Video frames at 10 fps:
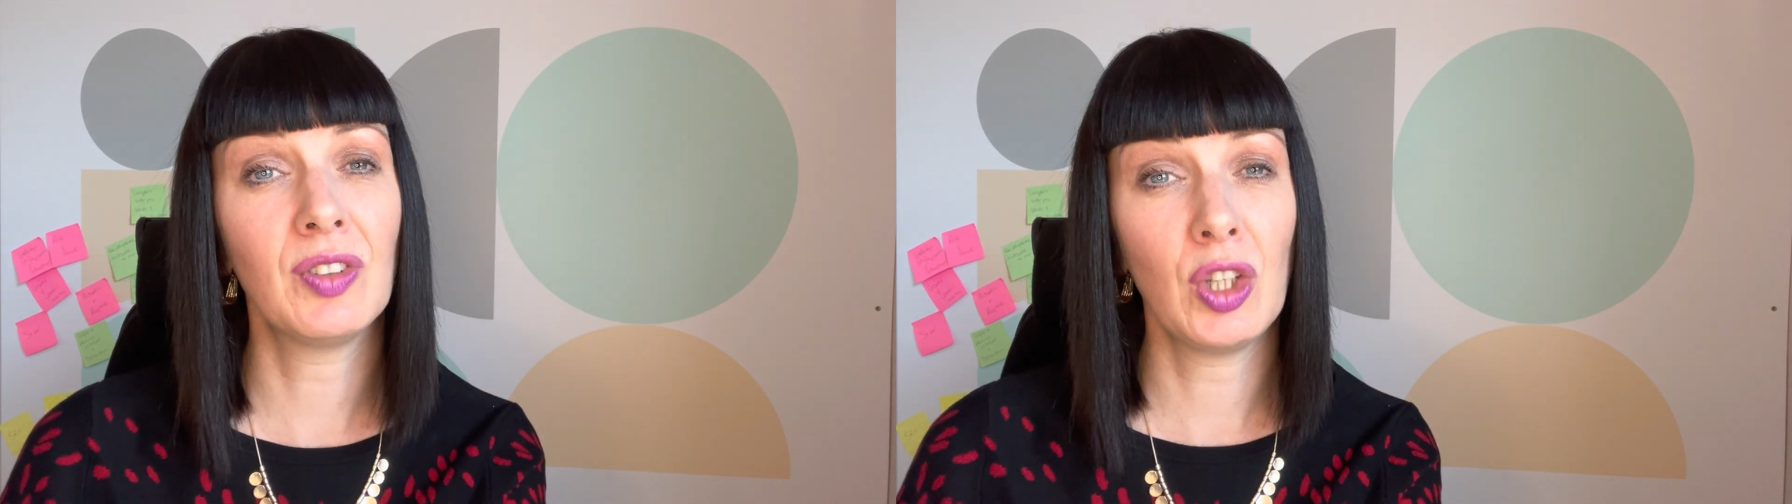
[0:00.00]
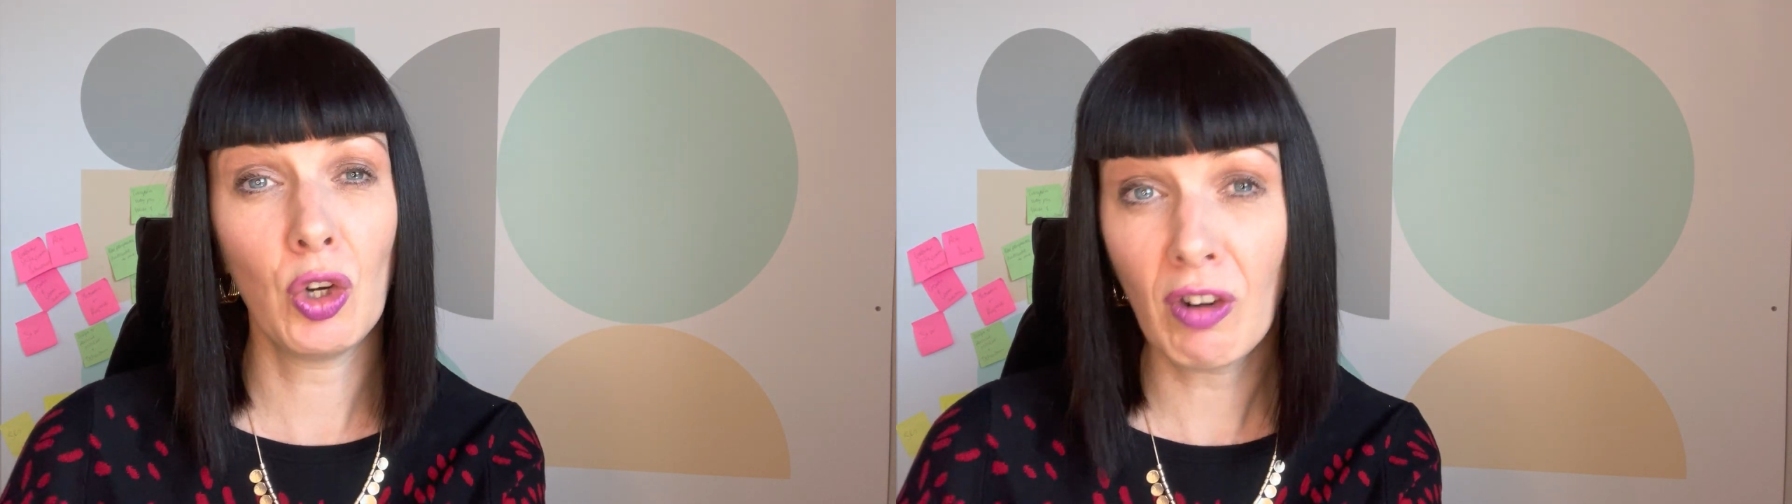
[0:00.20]
for
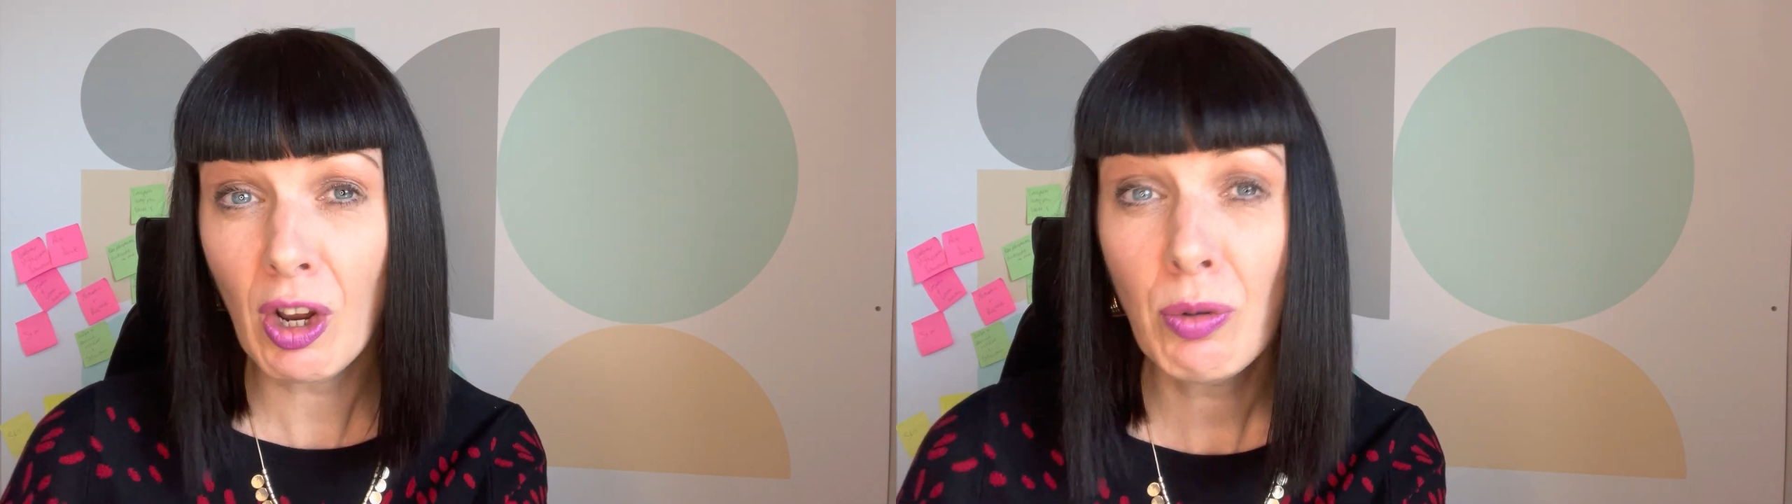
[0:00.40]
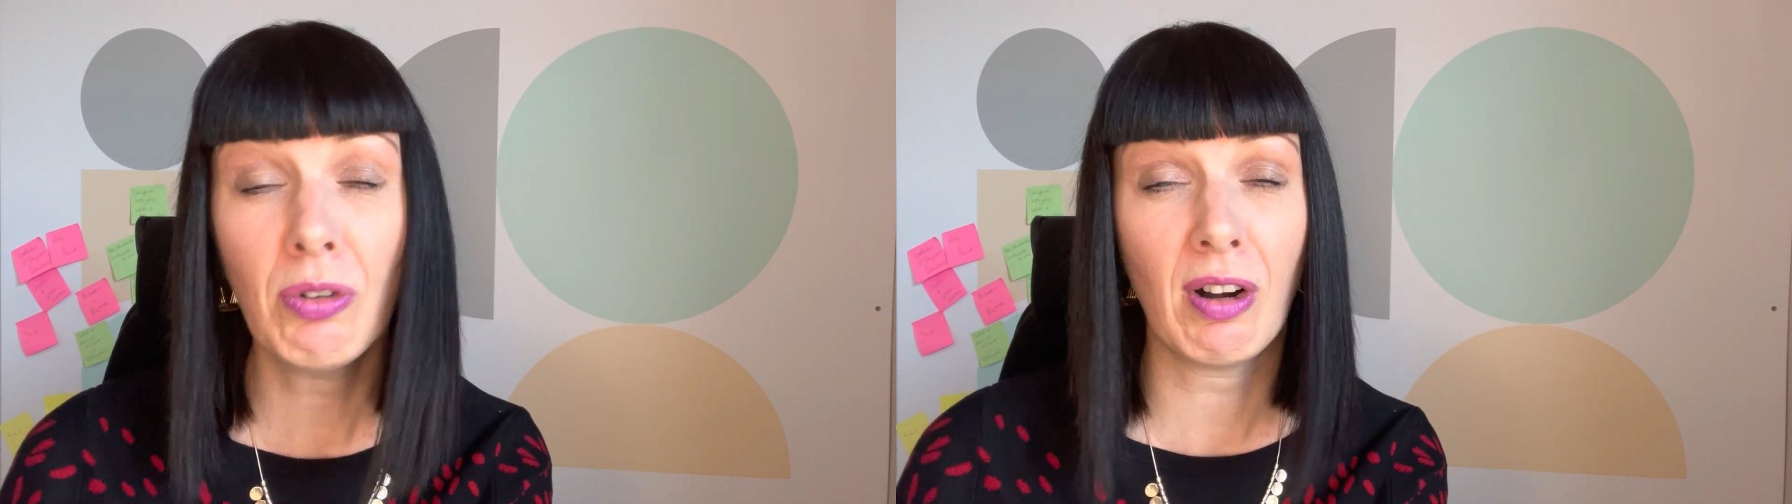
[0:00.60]
your
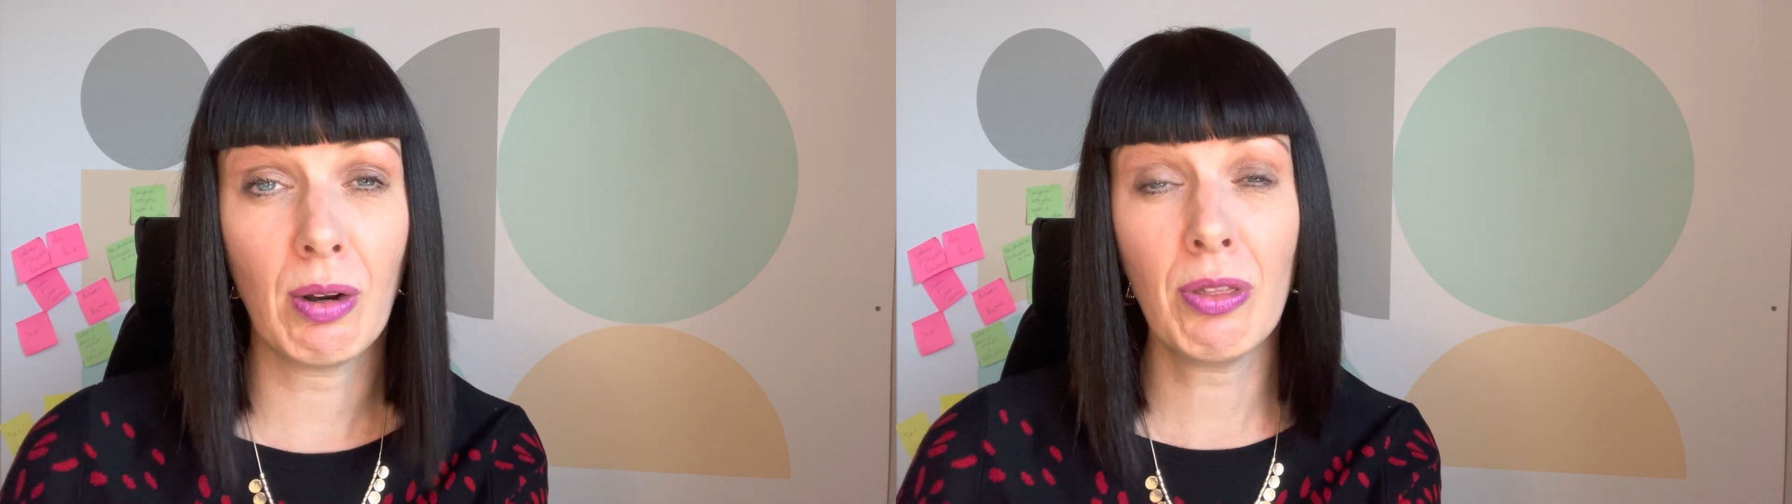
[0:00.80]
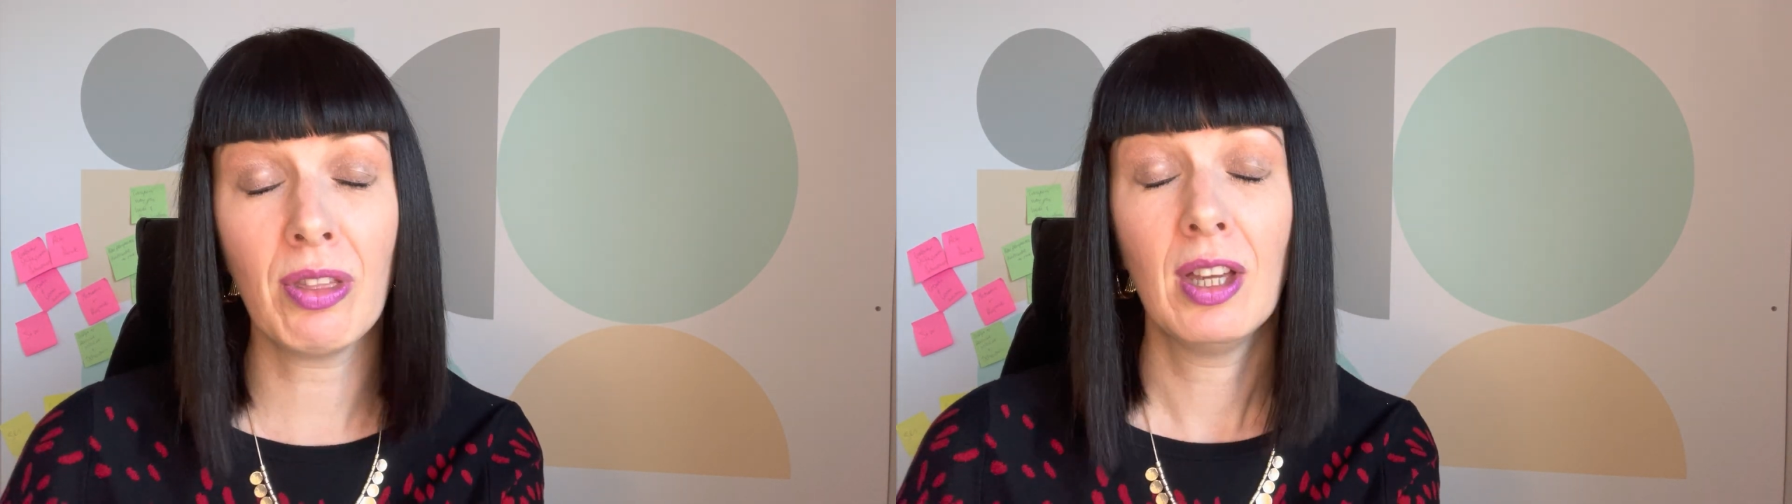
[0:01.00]
own
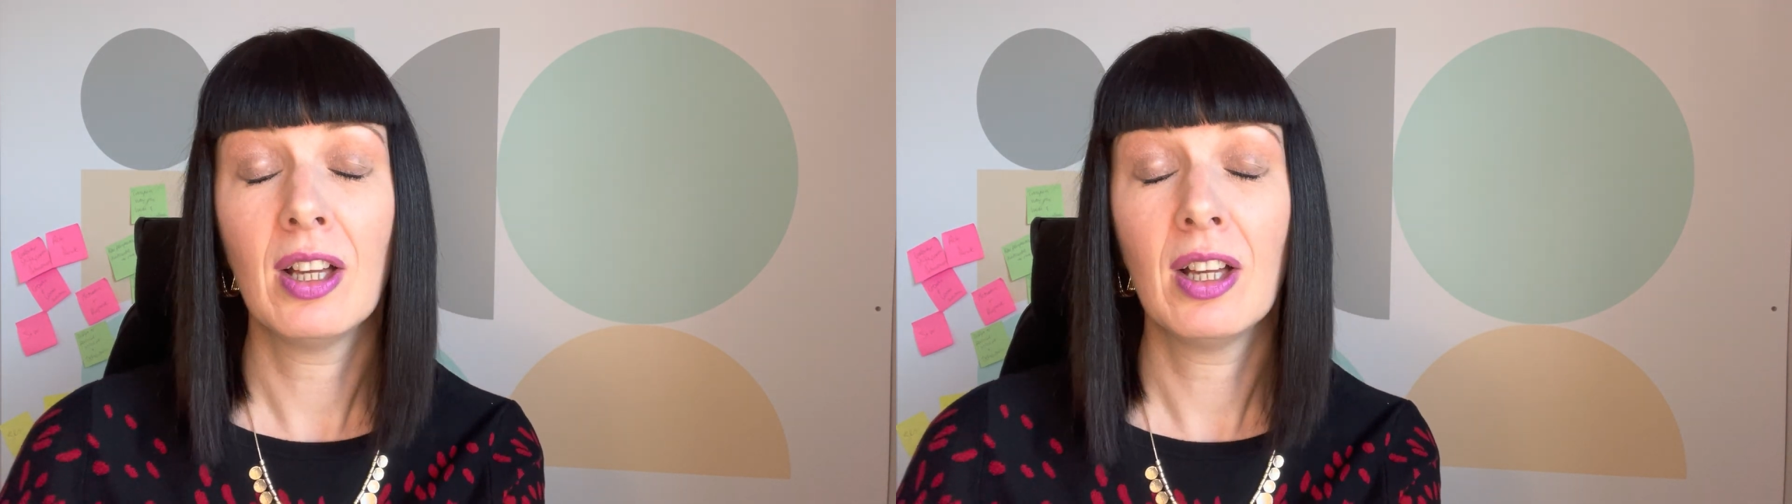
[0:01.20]
growth,